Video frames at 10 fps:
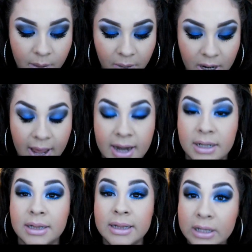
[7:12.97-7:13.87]
I'm going to add
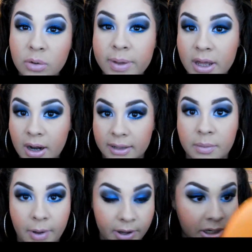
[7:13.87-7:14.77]
a little bit at
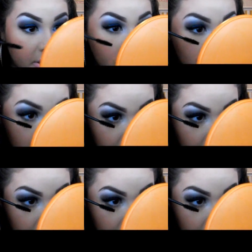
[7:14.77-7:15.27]
the bottom.